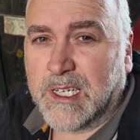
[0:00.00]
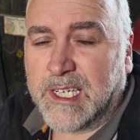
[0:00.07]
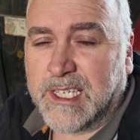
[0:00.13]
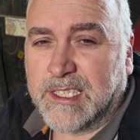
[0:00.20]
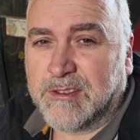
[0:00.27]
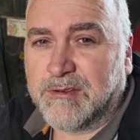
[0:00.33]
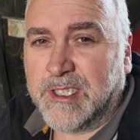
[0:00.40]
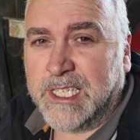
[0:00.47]

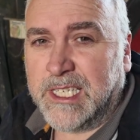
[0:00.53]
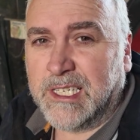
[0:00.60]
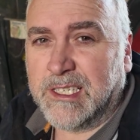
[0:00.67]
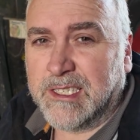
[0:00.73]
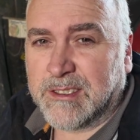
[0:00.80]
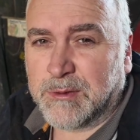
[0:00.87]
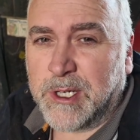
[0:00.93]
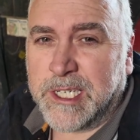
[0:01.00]
Like it's real.
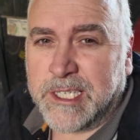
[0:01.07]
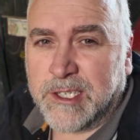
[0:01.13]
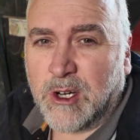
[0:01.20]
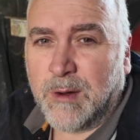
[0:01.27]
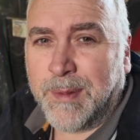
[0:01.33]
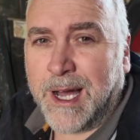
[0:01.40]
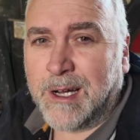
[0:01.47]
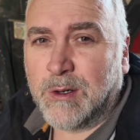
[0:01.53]
You'd swear you'd
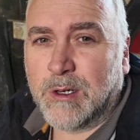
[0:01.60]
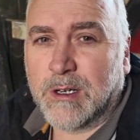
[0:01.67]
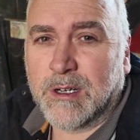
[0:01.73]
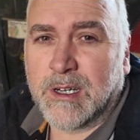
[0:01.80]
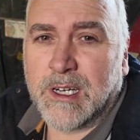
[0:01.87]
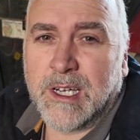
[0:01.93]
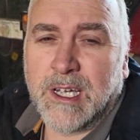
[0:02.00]
no power,